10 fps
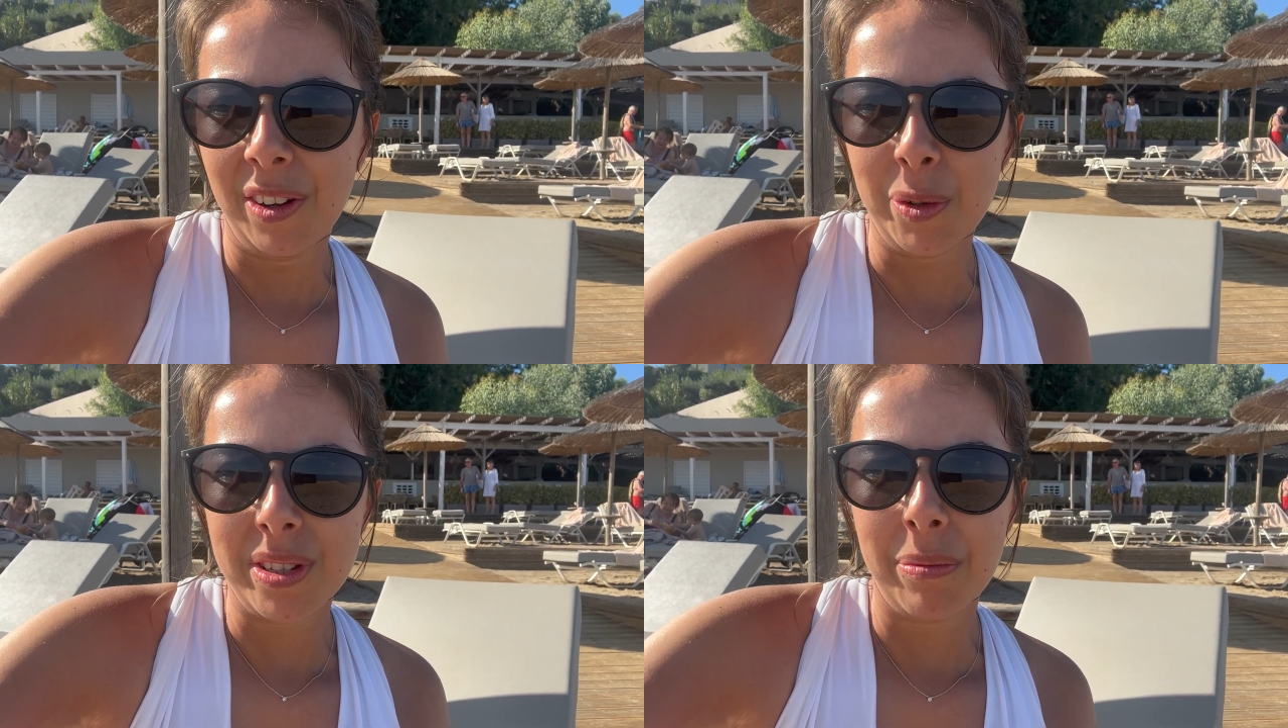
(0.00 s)

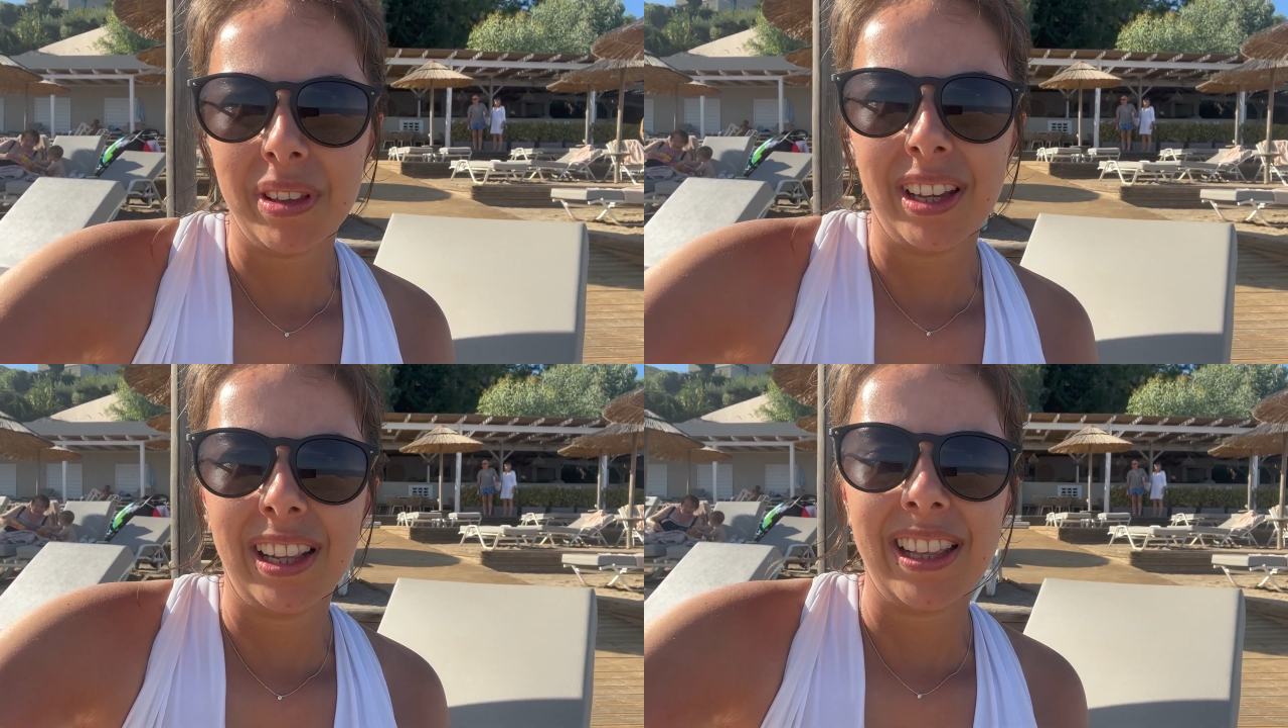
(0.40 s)
or
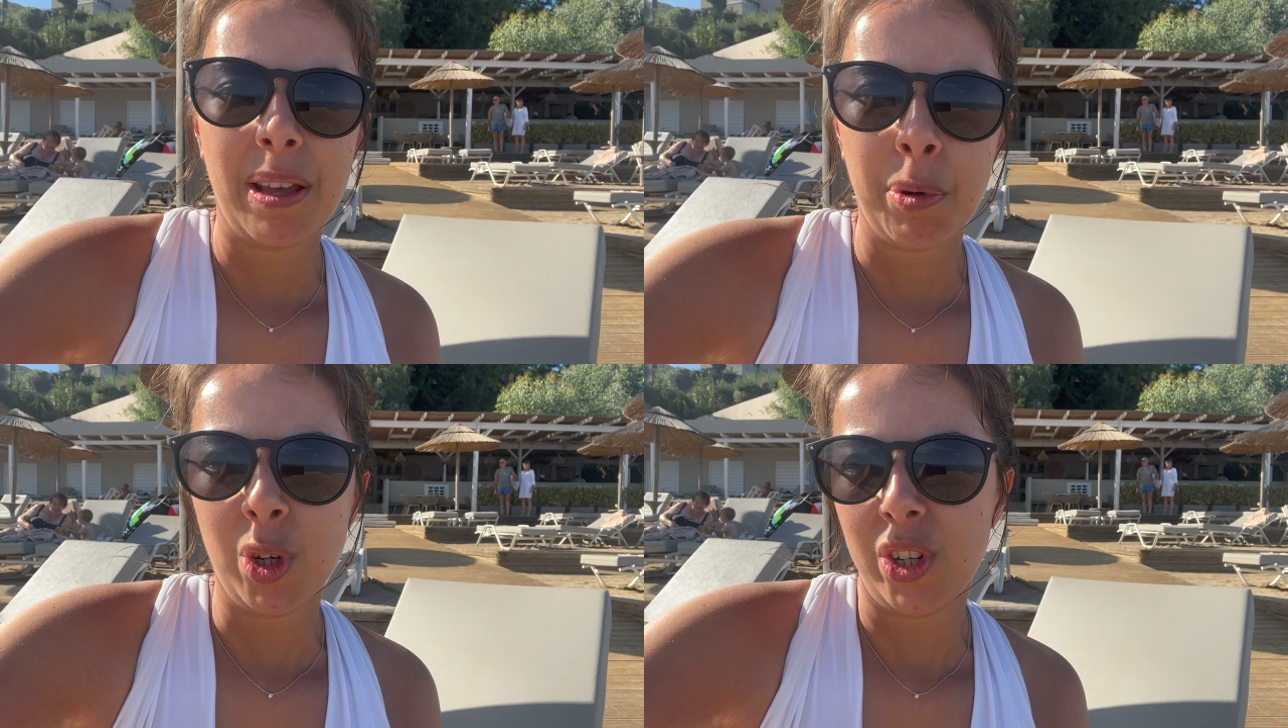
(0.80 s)
something like they
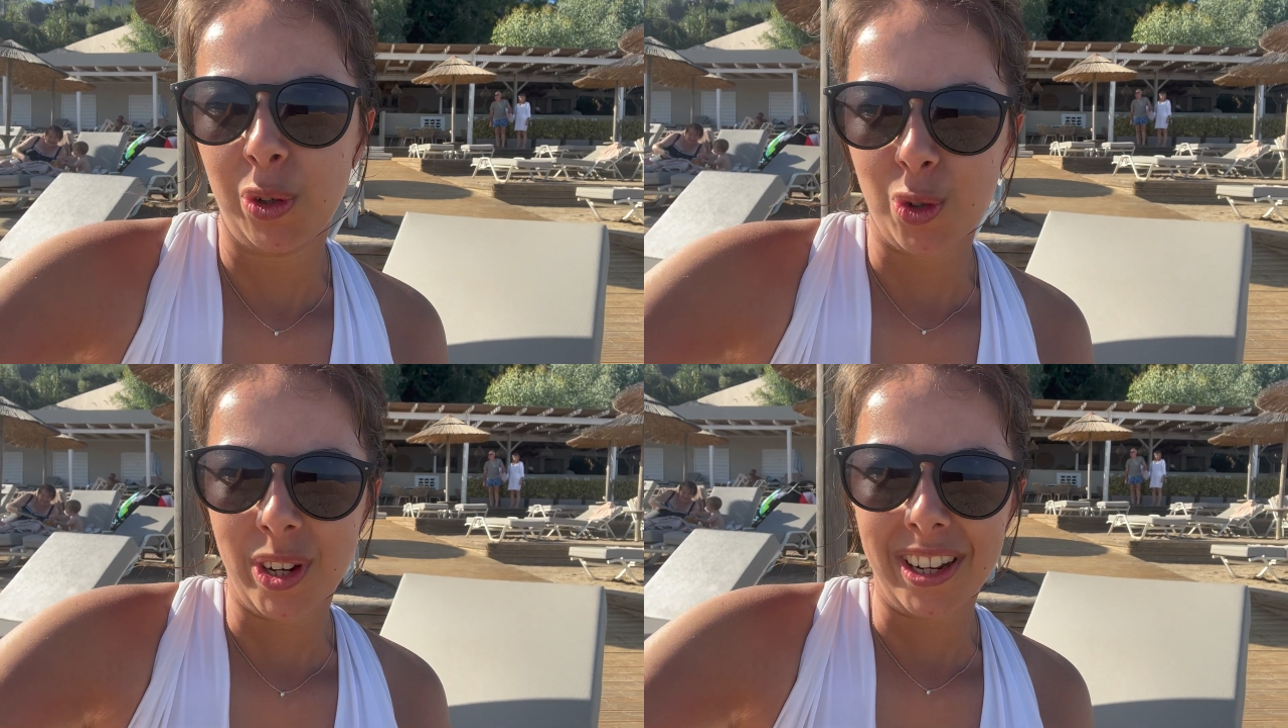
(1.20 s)
put
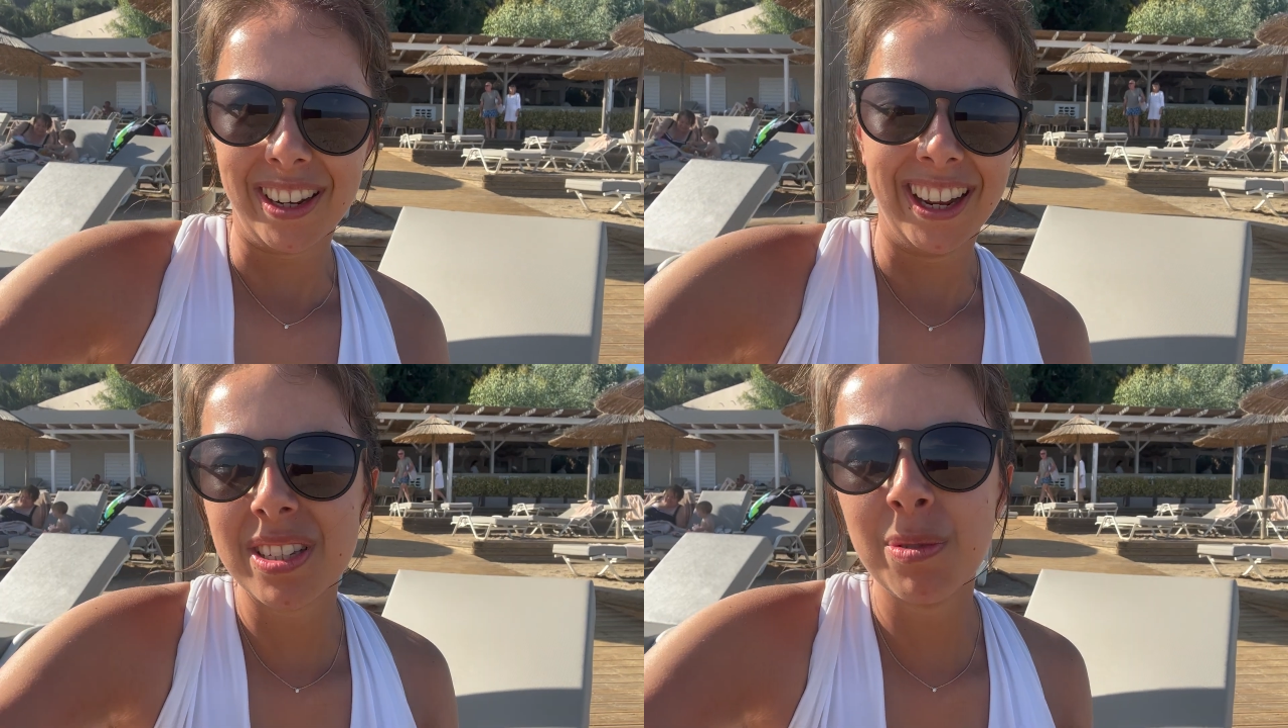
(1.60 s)
children in.
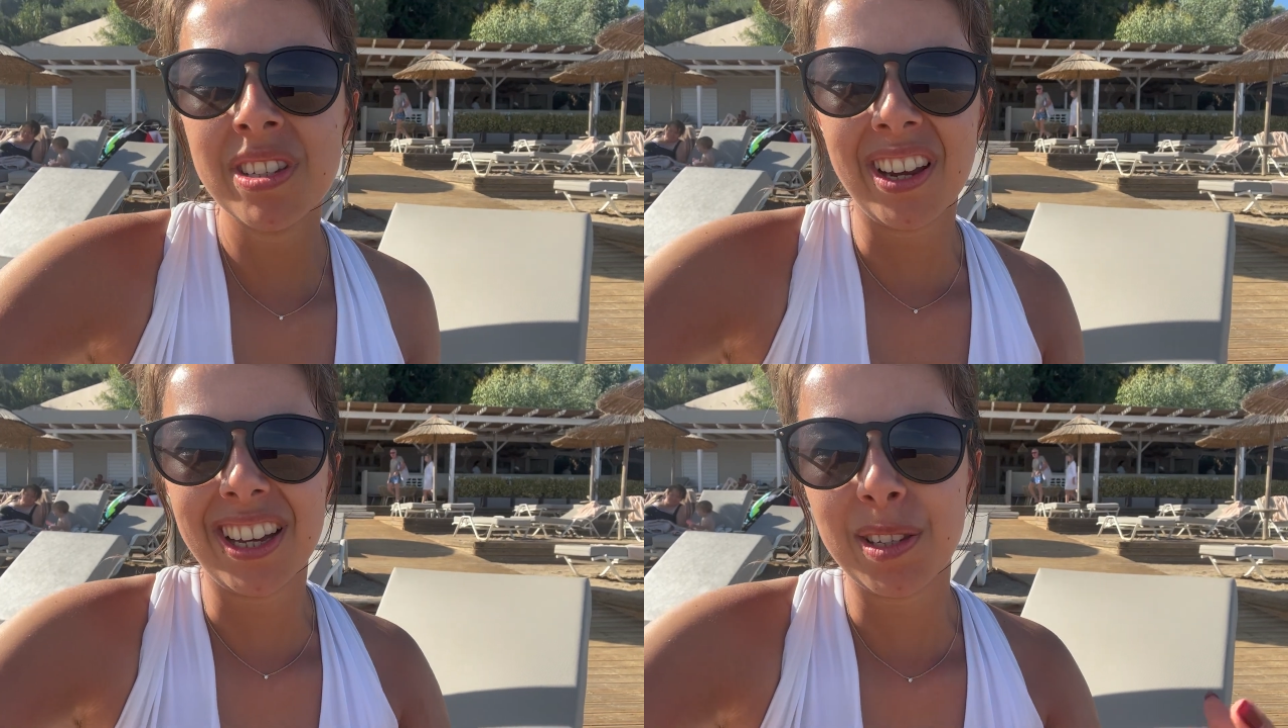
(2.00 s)
Because it was
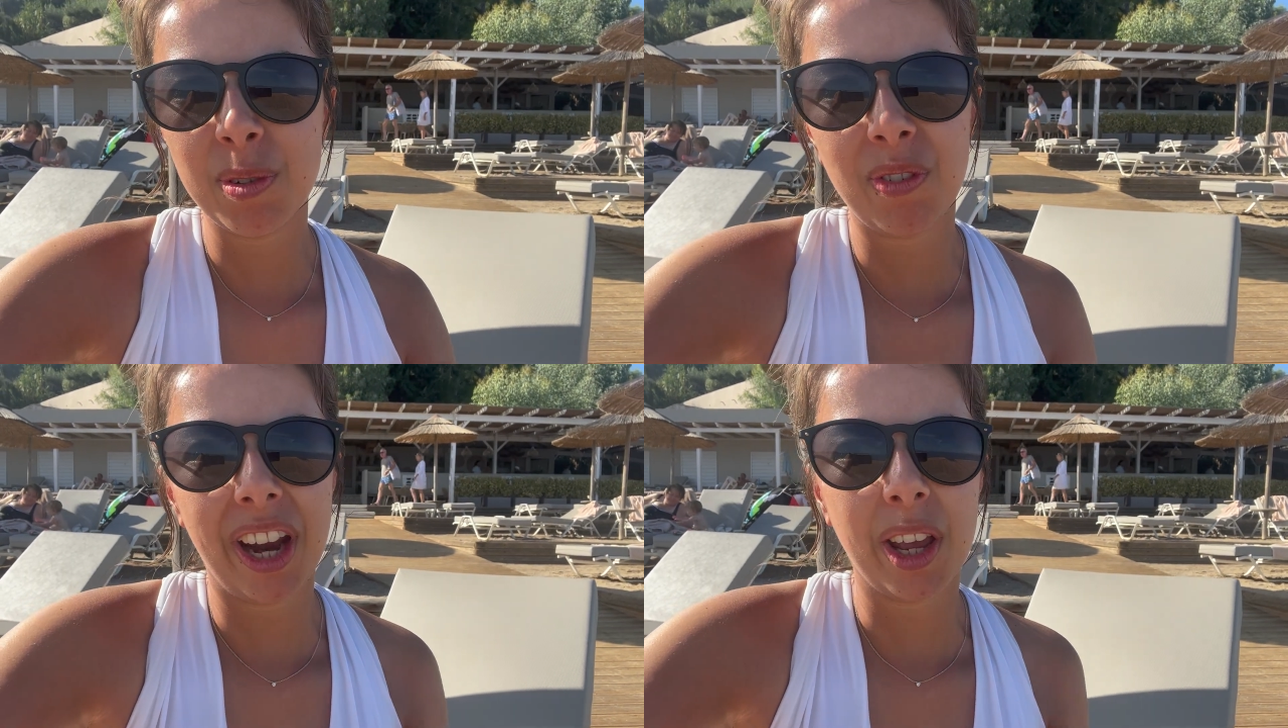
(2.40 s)
nice, it
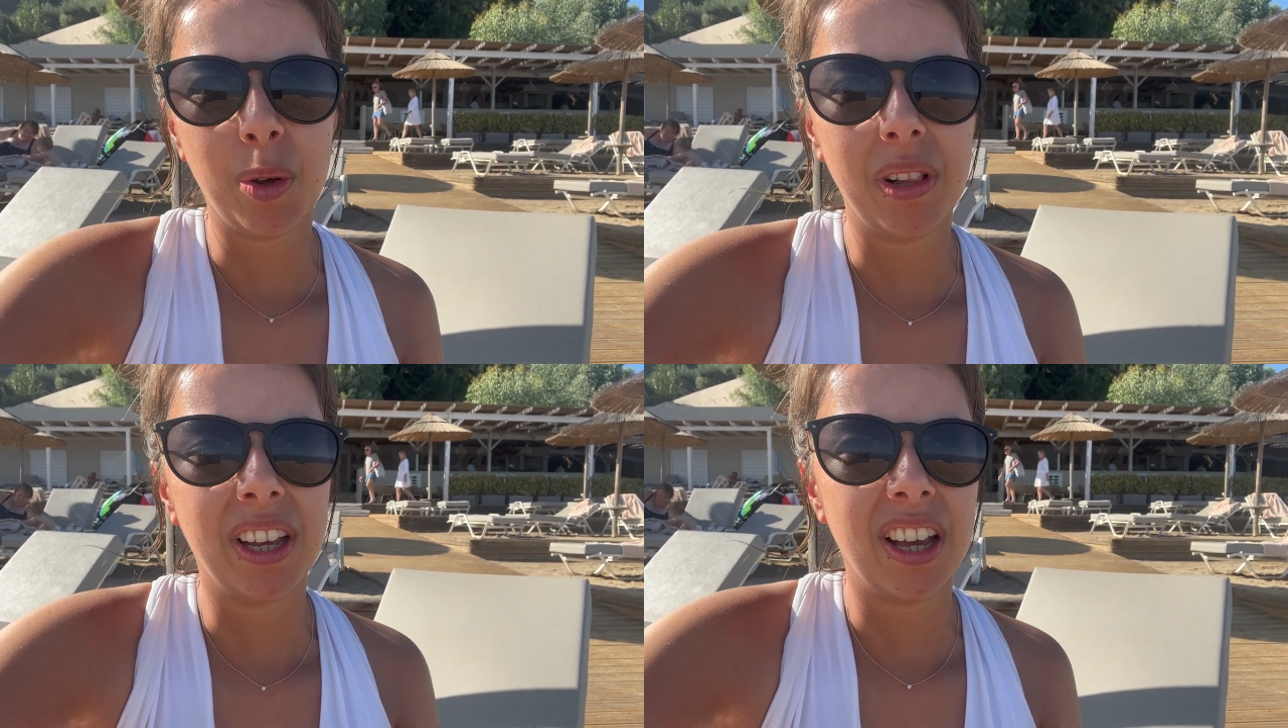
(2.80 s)
was very
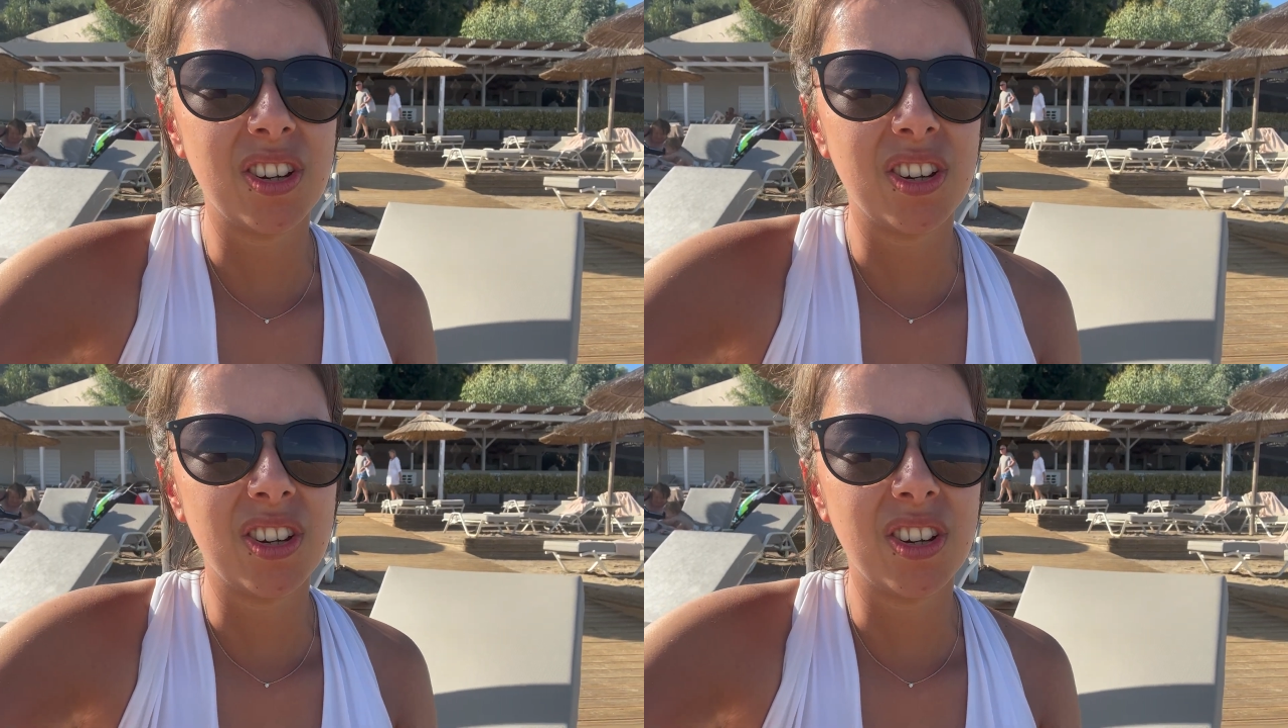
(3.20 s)
cooling.